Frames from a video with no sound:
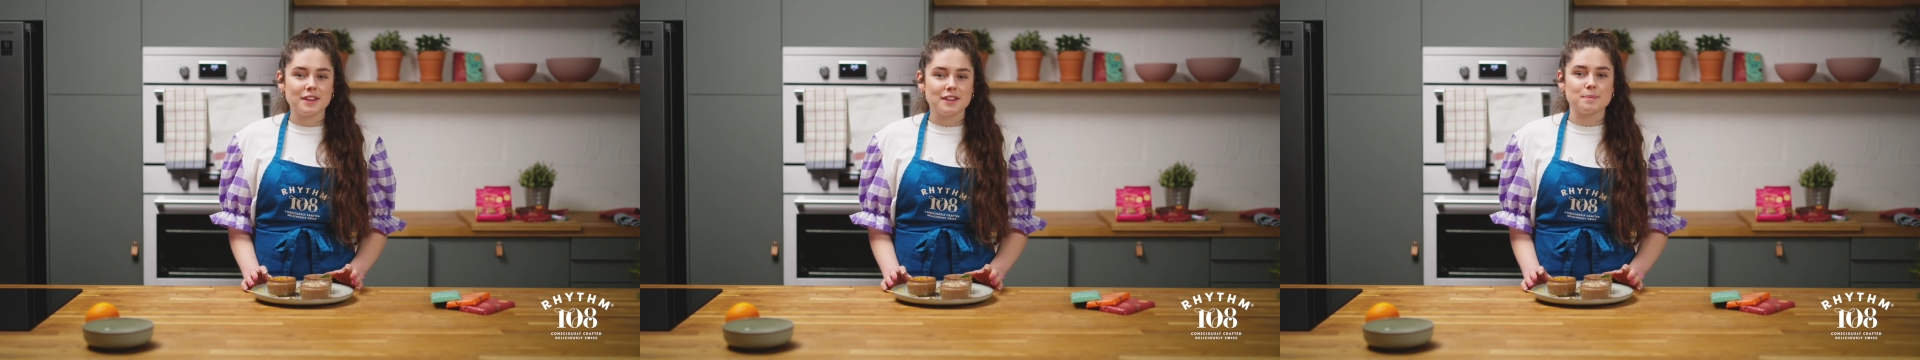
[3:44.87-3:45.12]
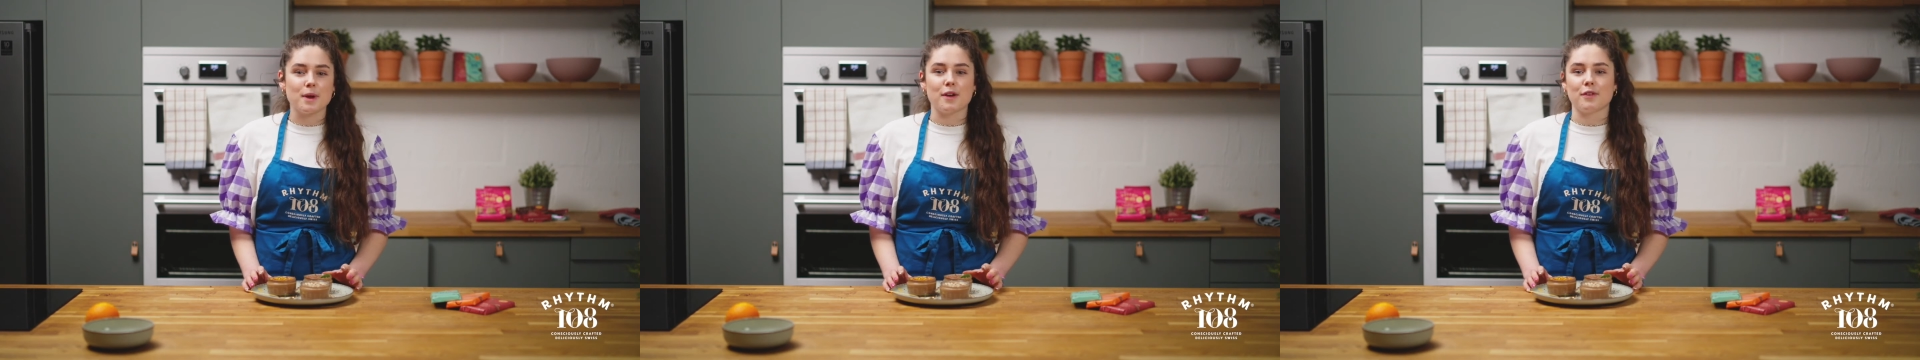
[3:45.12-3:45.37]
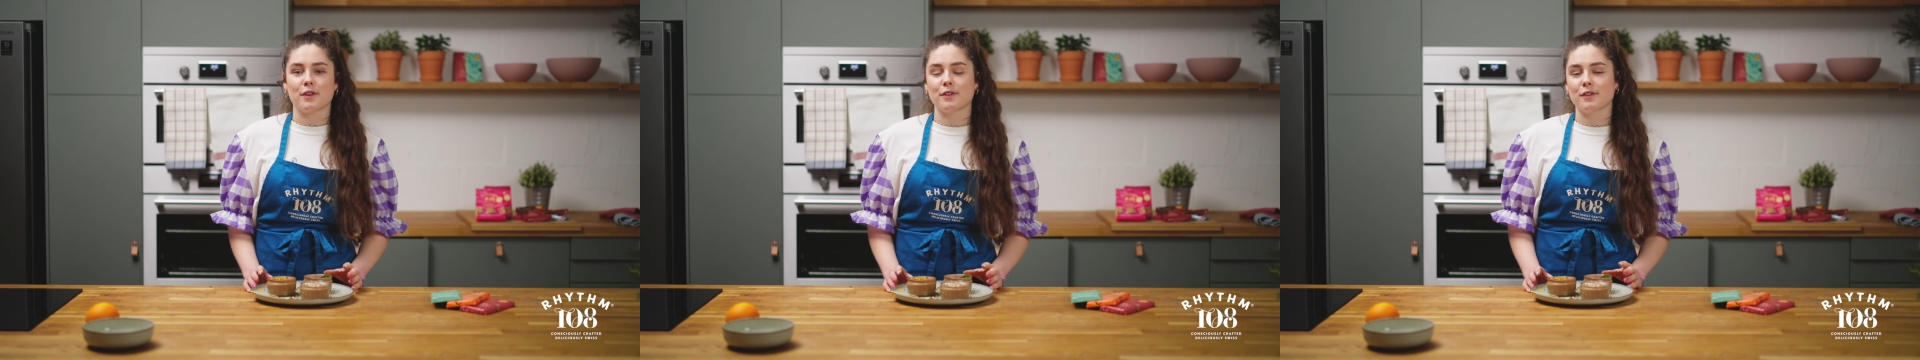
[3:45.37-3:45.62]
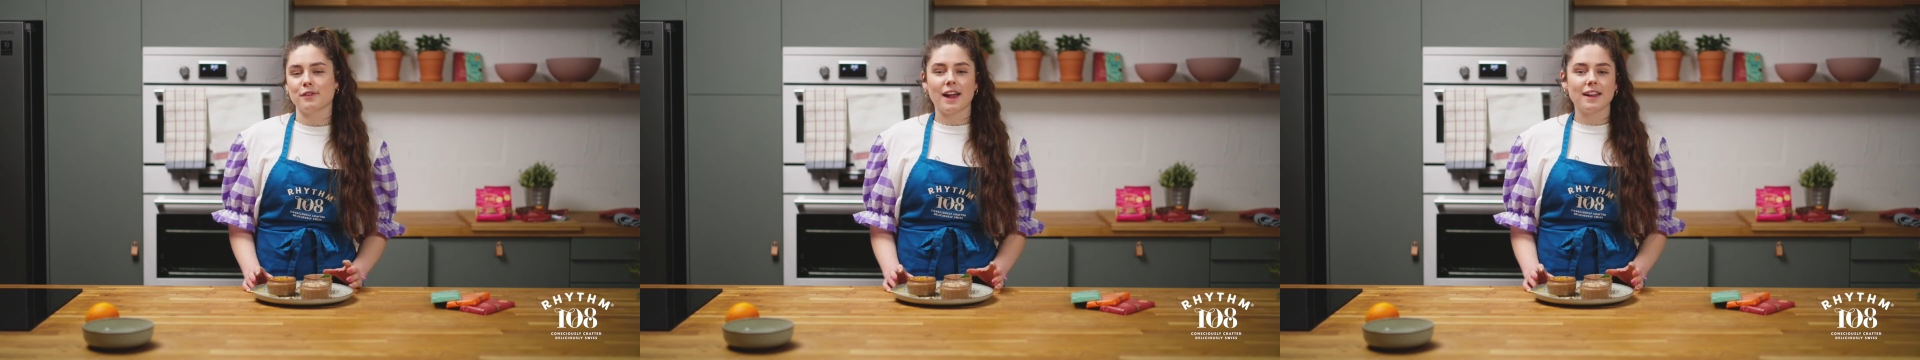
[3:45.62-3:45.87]
that's perfect
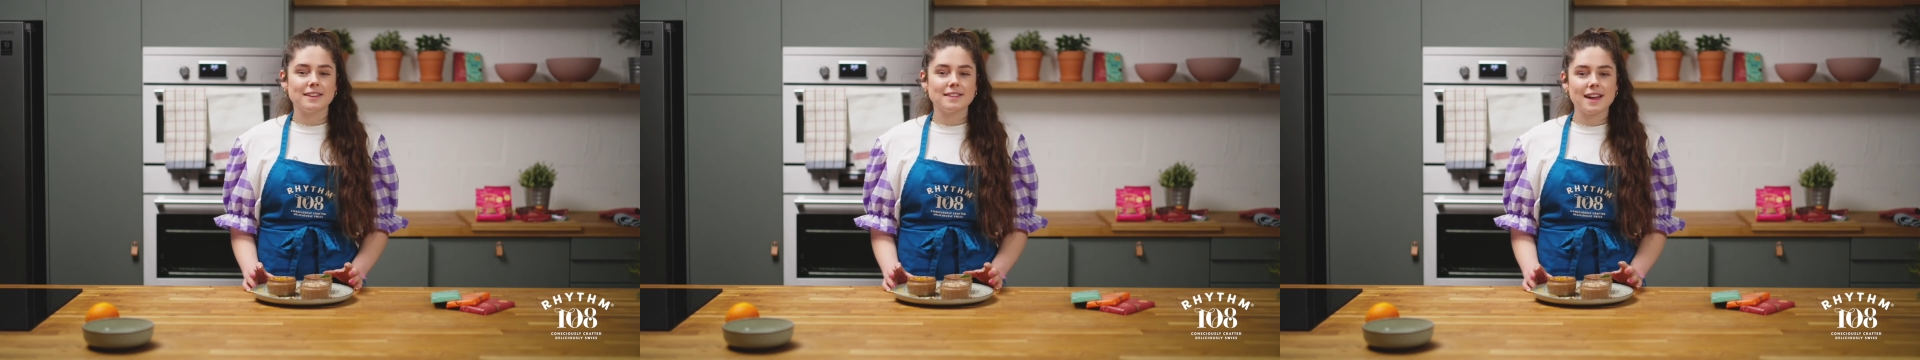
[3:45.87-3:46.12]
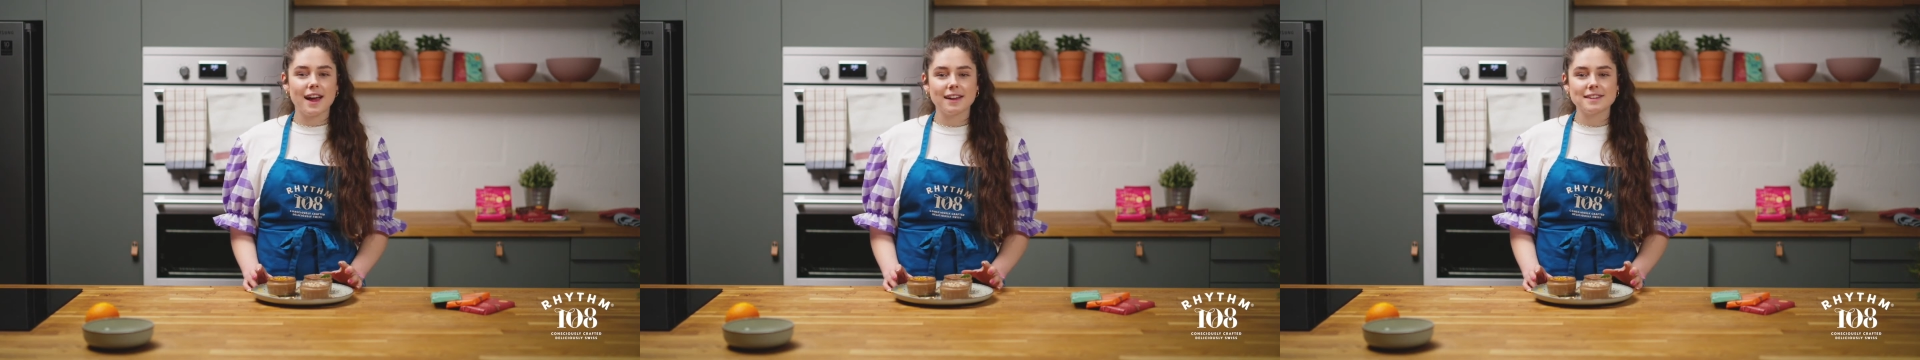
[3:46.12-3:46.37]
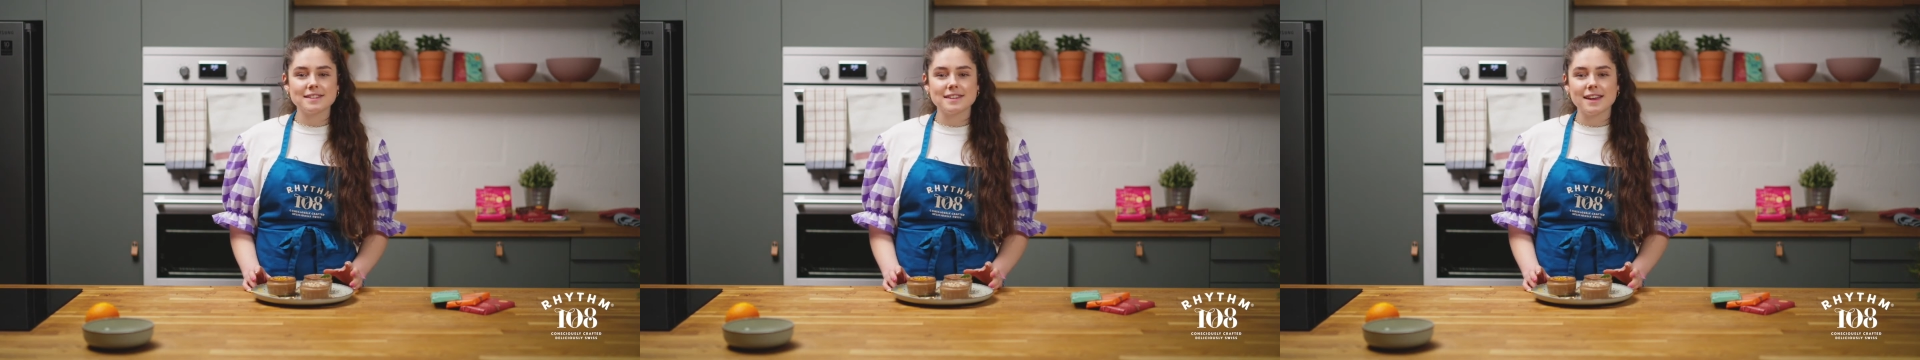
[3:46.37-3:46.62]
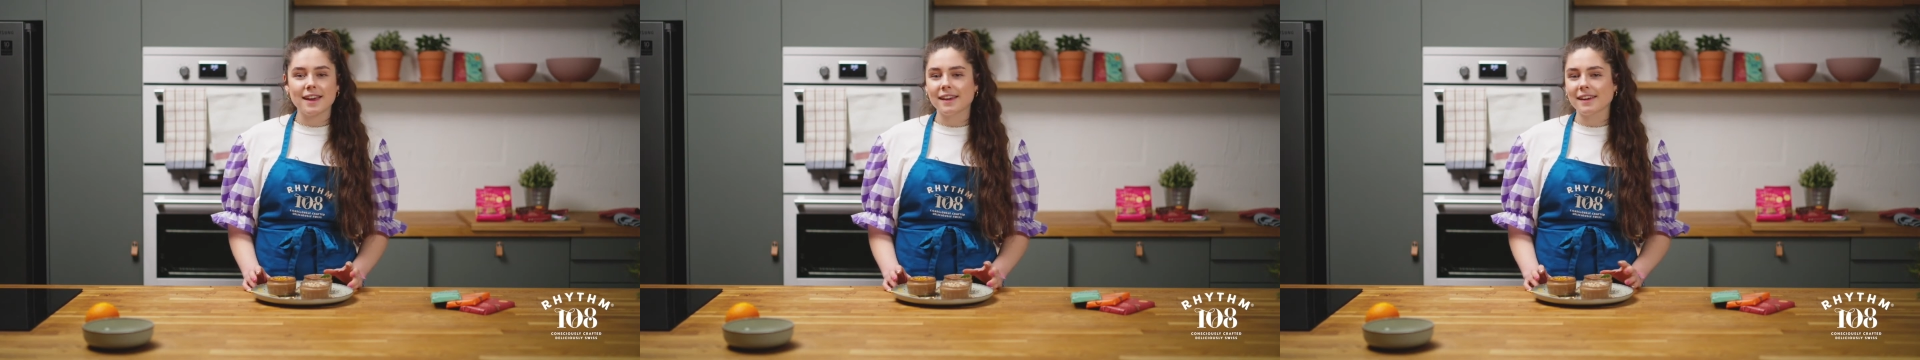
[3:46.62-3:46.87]
for Valentine's
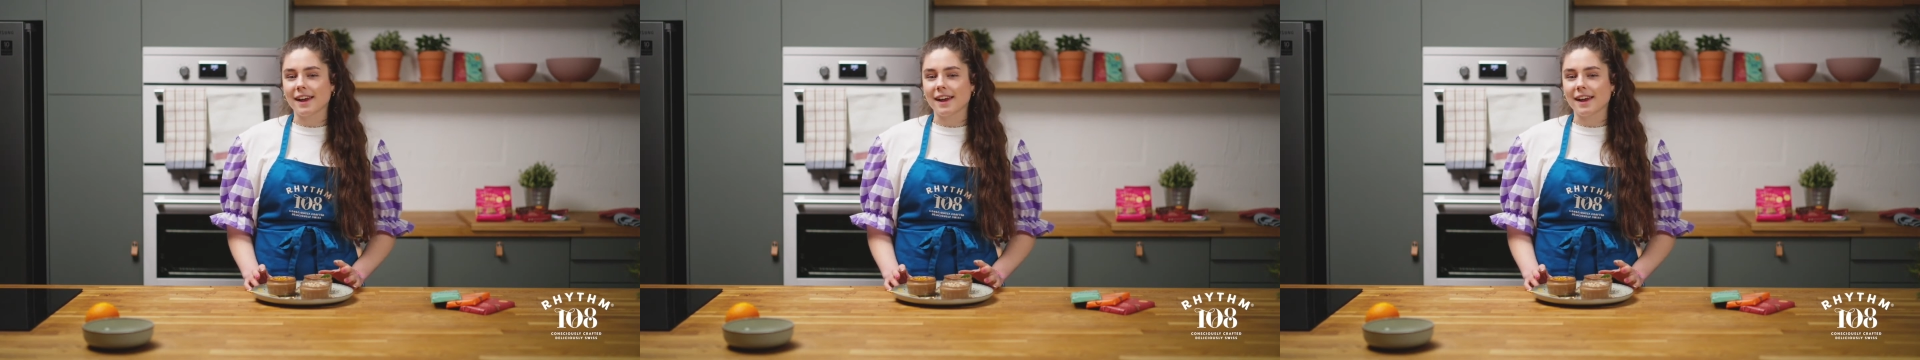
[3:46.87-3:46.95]
Day,